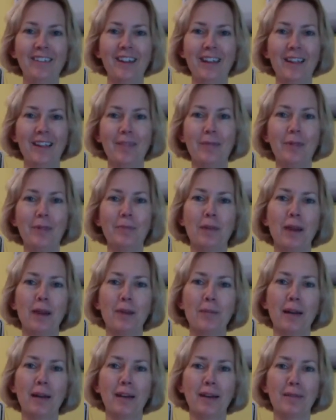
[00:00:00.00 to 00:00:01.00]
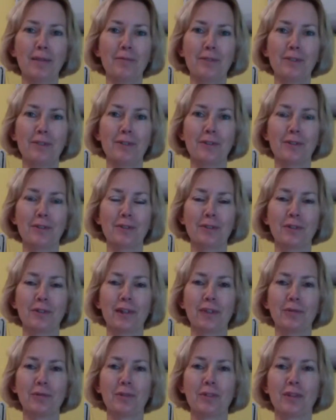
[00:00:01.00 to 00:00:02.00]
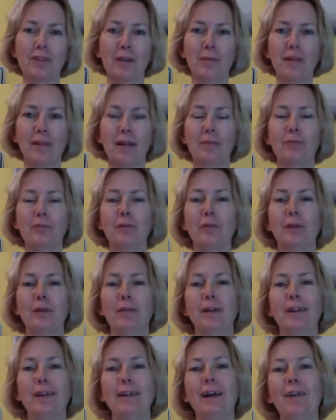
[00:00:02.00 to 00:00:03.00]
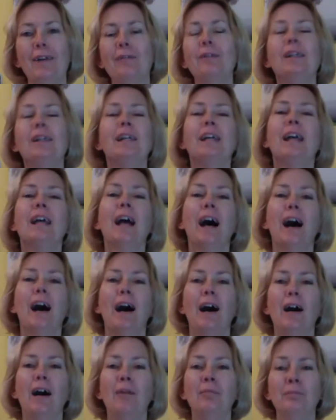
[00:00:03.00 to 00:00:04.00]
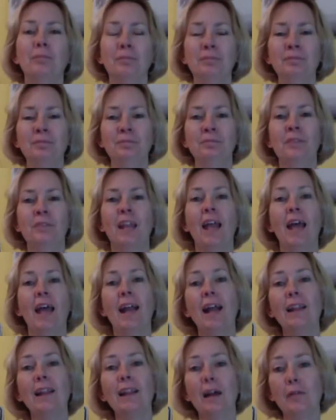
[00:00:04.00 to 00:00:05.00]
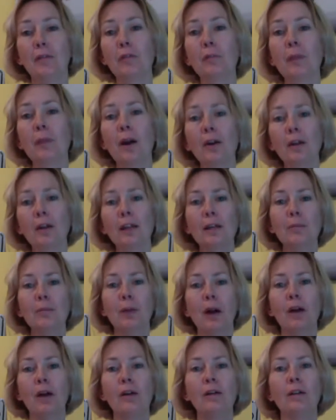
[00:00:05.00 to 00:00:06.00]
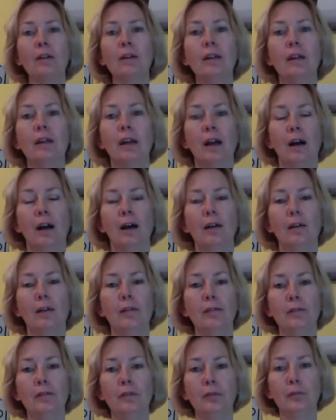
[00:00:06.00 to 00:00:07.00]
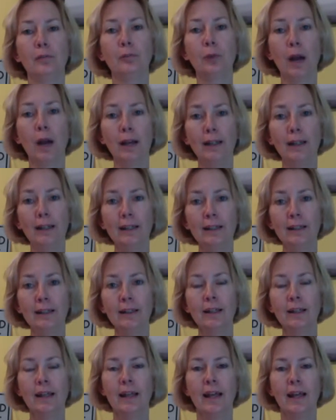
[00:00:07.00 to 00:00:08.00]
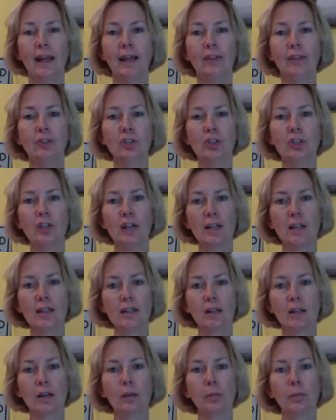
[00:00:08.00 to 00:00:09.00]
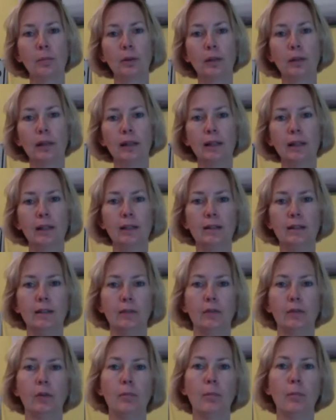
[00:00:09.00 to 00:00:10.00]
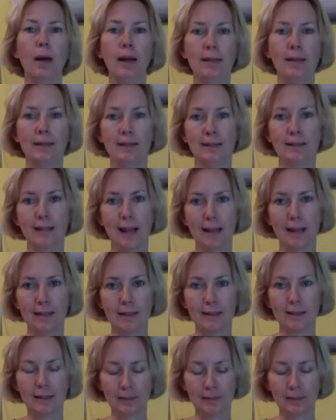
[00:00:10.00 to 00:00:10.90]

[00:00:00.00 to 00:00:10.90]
must be out of my comfort zone, so that's what's coming up for me right now. And I love the marketing part of writing. It just is a completely different mindset.